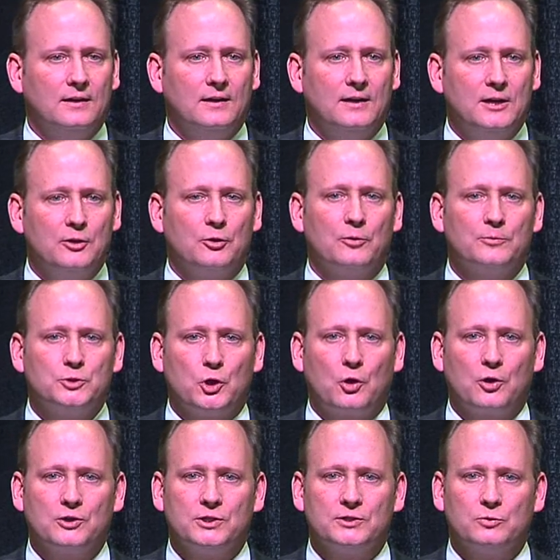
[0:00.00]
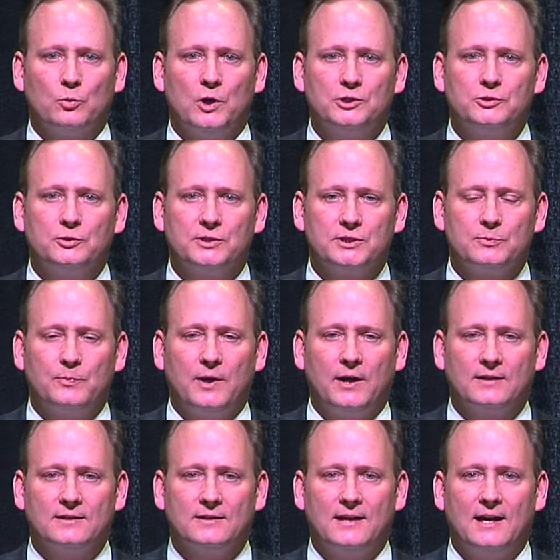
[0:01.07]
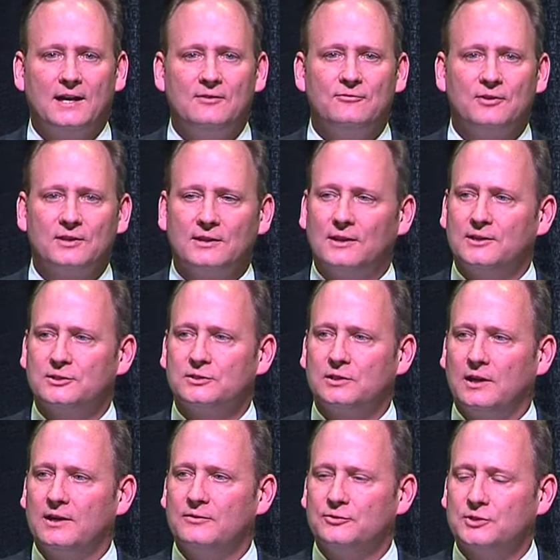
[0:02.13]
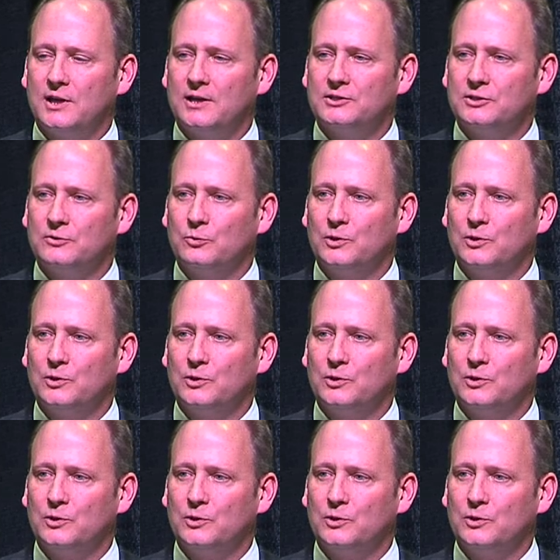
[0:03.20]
interim charges and what to expect in the 85th legislative session,